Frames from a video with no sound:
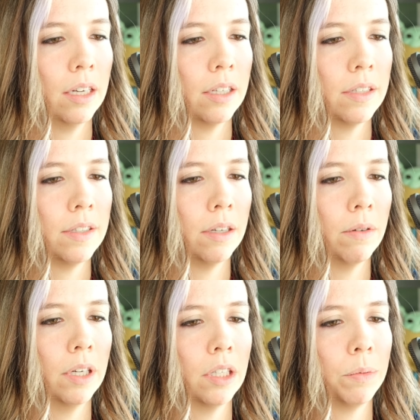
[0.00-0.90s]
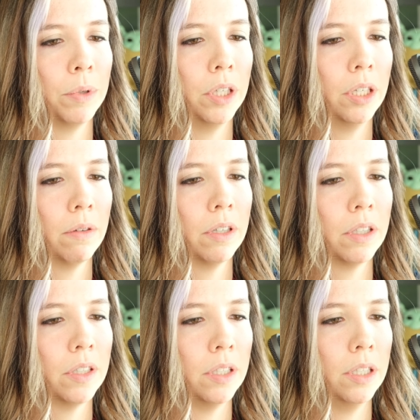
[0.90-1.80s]
So
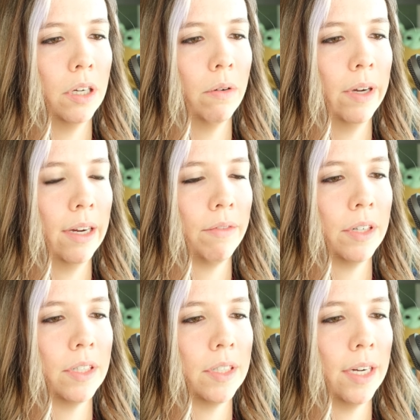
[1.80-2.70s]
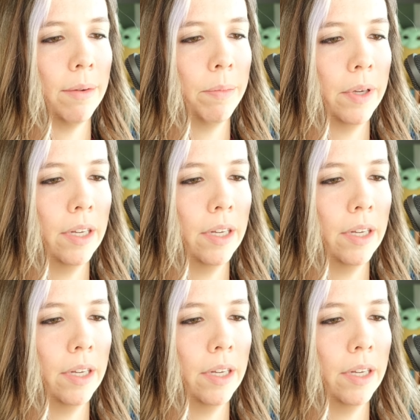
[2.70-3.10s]
entrepreneurs know every step